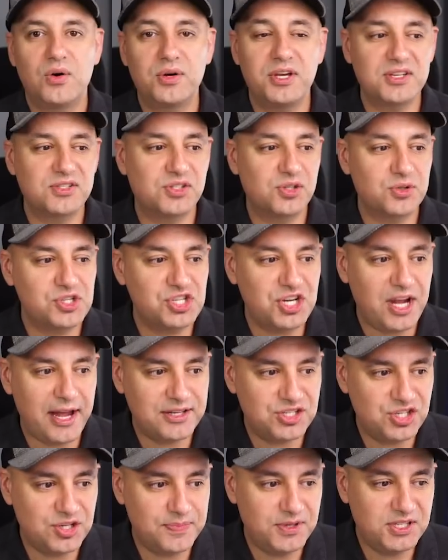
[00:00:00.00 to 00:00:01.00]
Okay, so
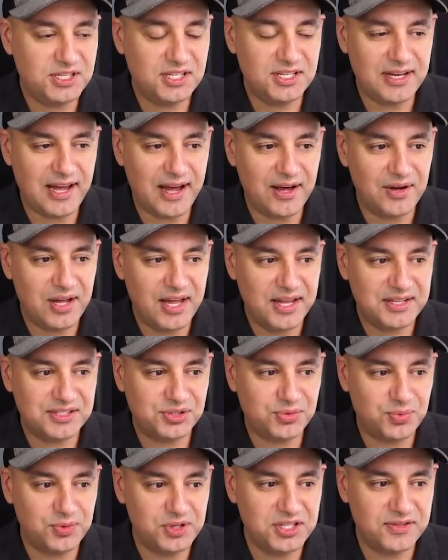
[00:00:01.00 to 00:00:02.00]
ChatGPT now has
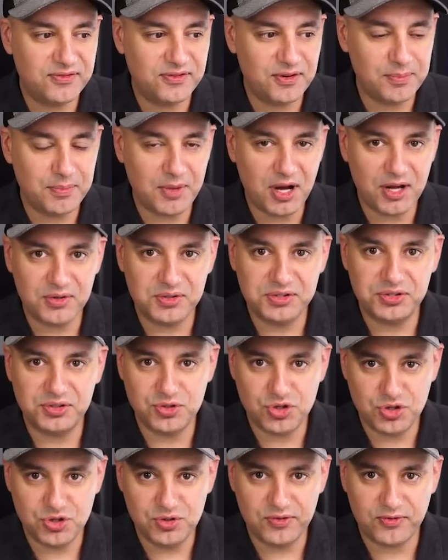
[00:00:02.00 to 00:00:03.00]
3 different models to
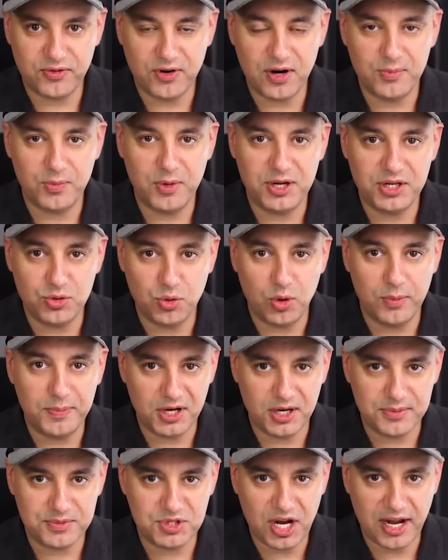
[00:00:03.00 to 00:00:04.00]
choose from when you
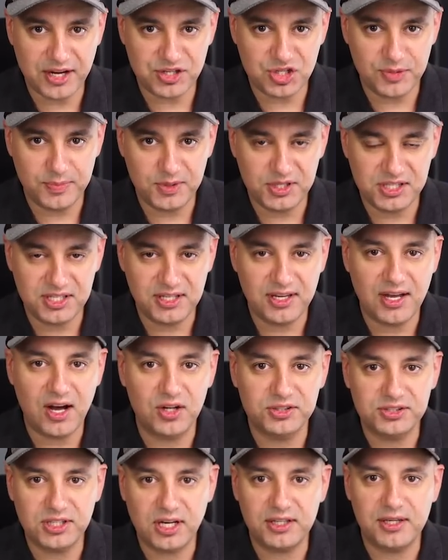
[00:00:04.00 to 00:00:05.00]
open up ChatGPT.
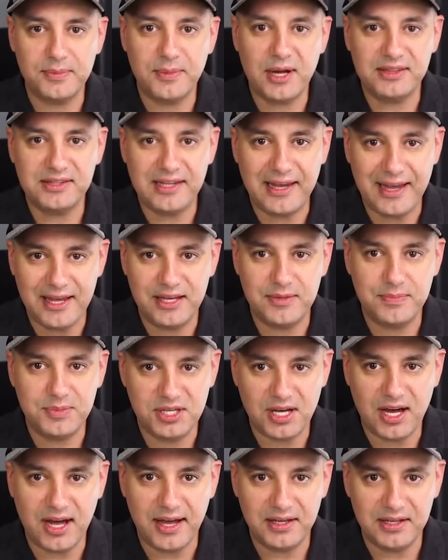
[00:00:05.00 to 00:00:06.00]
I'll talk about the
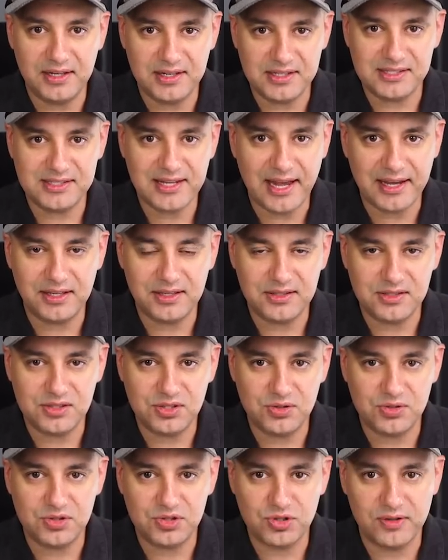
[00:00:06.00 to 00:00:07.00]
API in a second
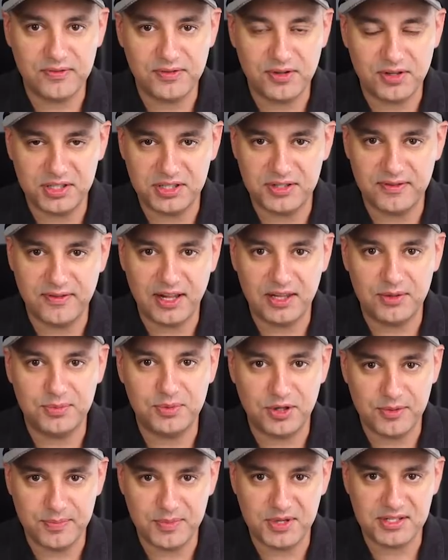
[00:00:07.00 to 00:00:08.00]
too, so if you're a
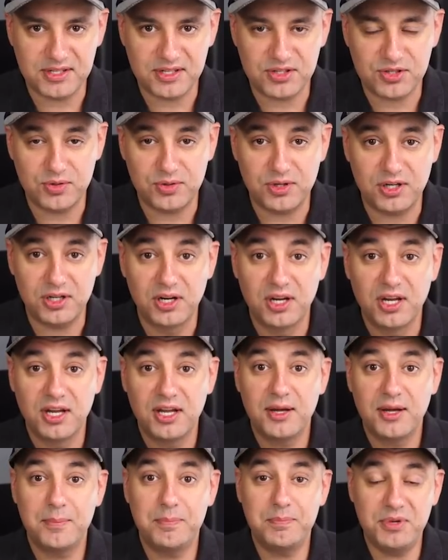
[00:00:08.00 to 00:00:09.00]
developer or business owner
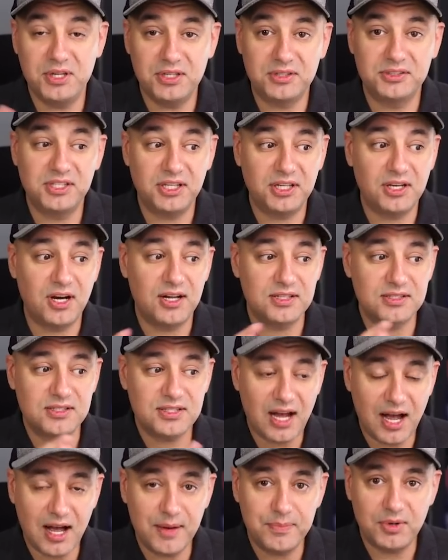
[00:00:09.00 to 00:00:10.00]
building on
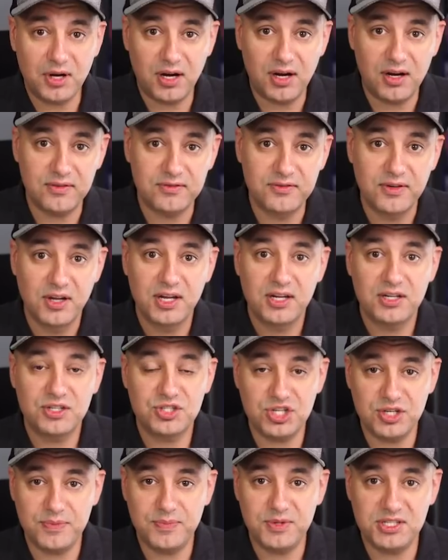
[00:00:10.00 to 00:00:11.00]
top of
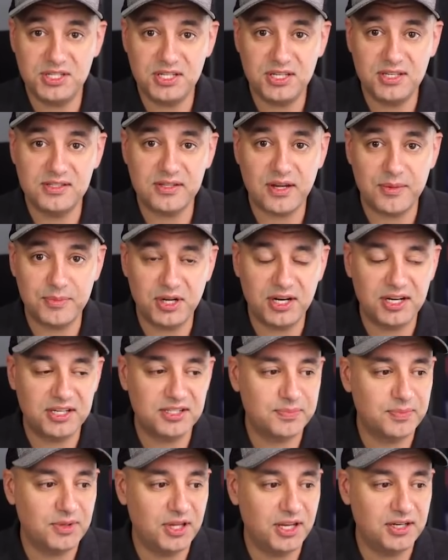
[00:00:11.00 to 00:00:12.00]
GPTs, I'm gonna
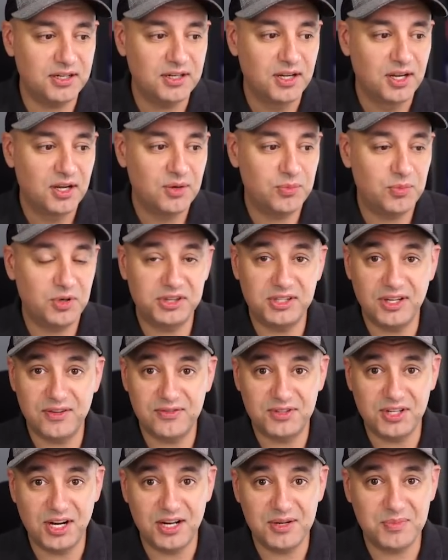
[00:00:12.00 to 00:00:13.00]
explain what
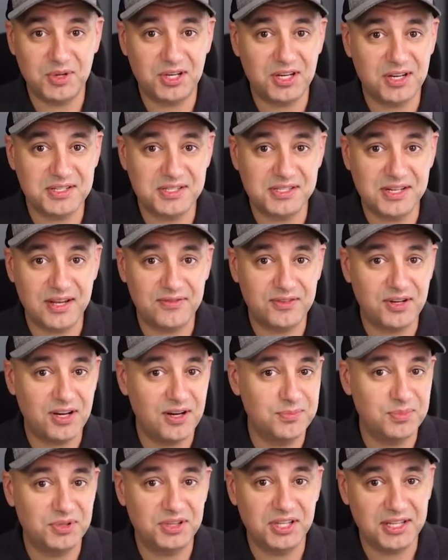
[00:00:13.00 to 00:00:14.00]
they've done because they've
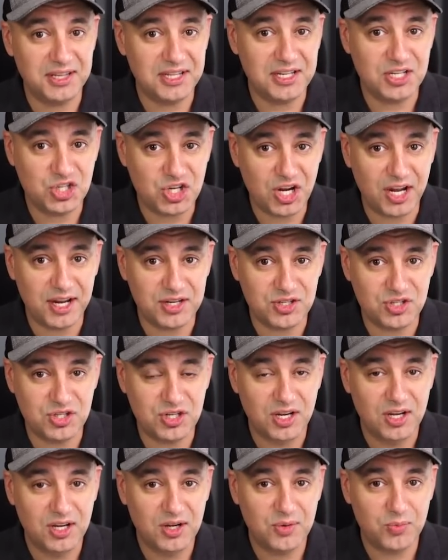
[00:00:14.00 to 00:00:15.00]
completely
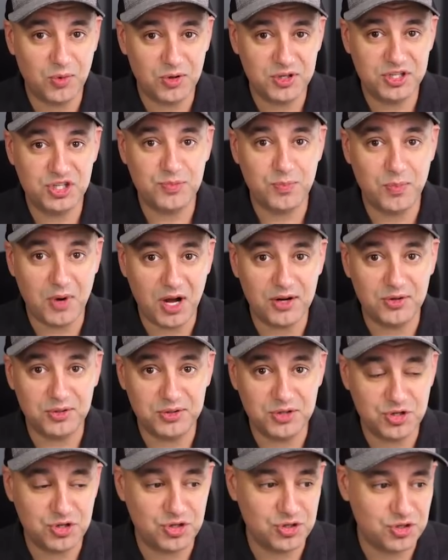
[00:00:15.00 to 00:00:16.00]
changed which model
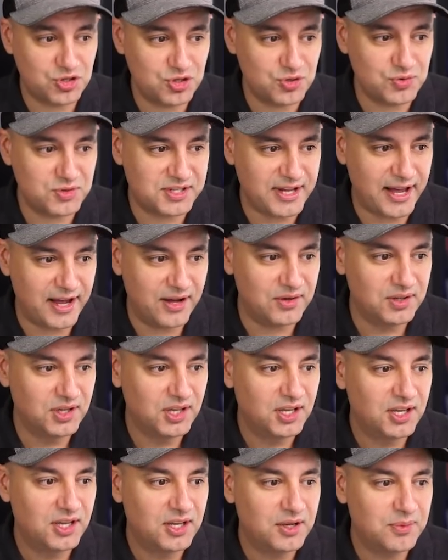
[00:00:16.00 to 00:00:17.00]
you should choose now.
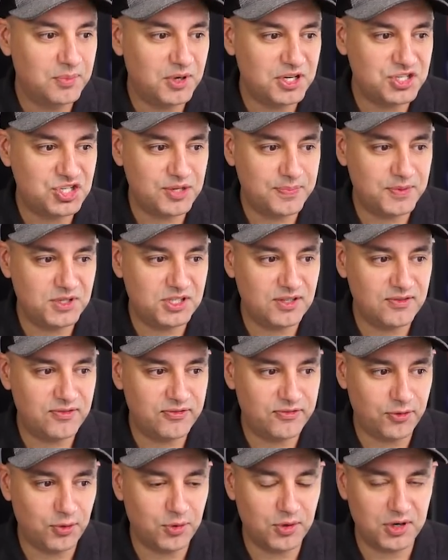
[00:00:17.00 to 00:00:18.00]
But
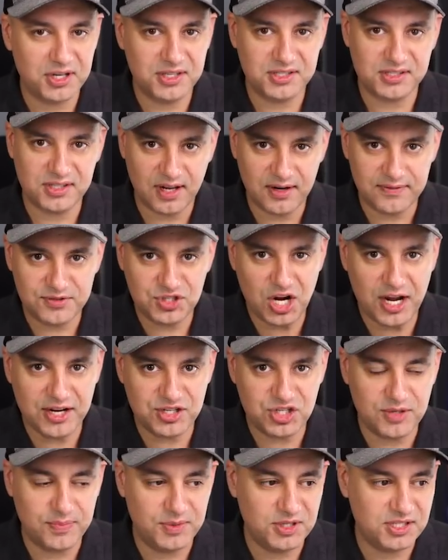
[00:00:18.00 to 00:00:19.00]
GPT-4 inside of
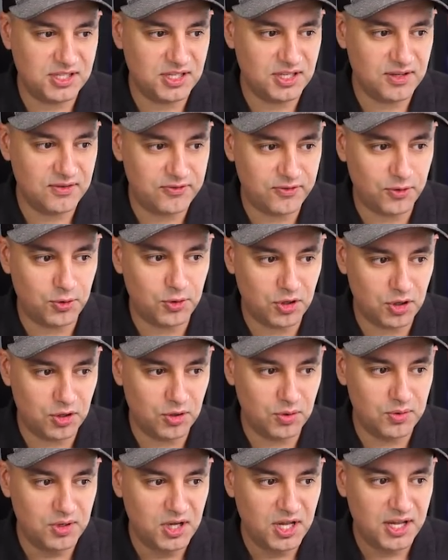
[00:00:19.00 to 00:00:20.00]
ChatGPT
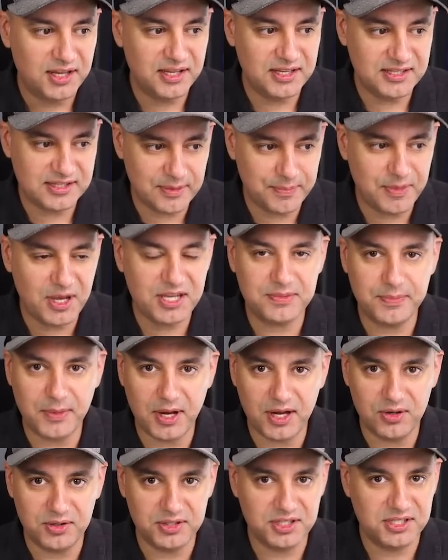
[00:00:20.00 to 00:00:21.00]
4.0 is the best
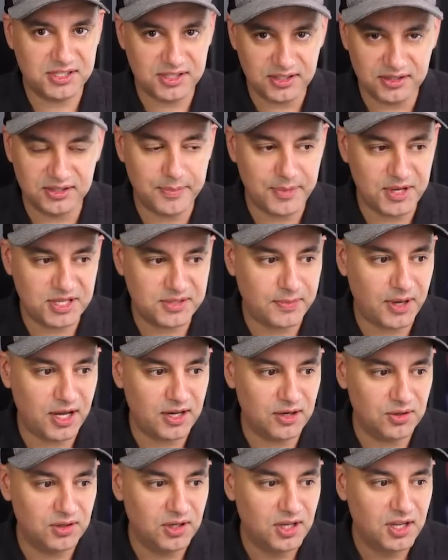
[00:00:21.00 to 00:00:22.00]
model, it's still the best
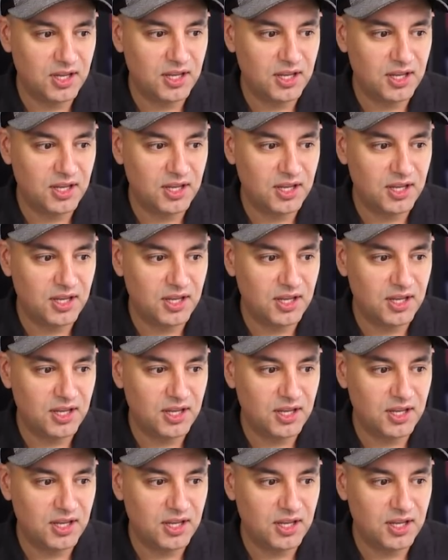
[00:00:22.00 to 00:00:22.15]
model.